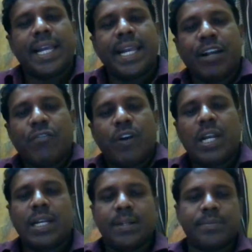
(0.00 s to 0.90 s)

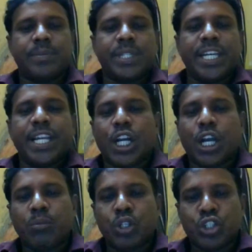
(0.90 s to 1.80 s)
equal
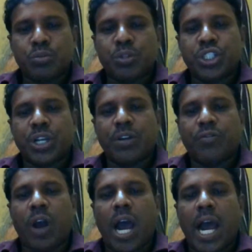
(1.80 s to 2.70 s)
income distribution
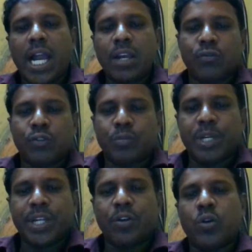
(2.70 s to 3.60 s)
of all would
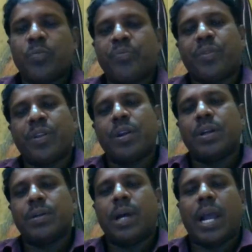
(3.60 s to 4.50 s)
be,
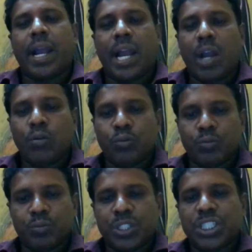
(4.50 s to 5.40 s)
have
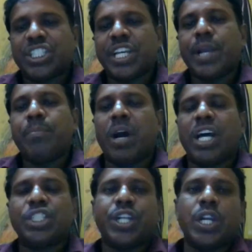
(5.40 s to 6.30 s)
same
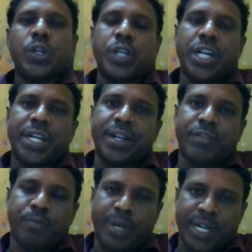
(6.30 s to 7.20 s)
marginal utility
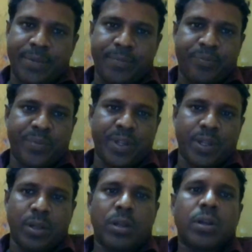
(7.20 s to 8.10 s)
of money,
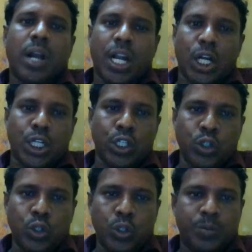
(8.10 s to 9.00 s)
according
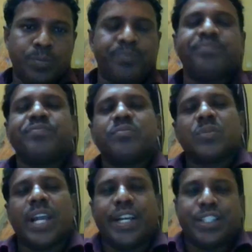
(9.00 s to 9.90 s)
to
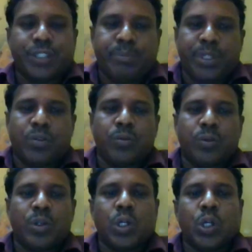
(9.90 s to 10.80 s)
AC Pigou.
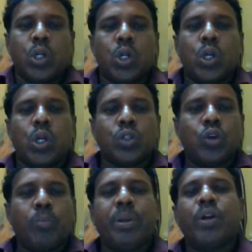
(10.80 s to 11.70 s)

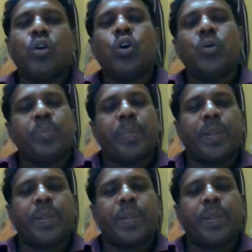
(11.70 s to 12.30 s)
So Pigou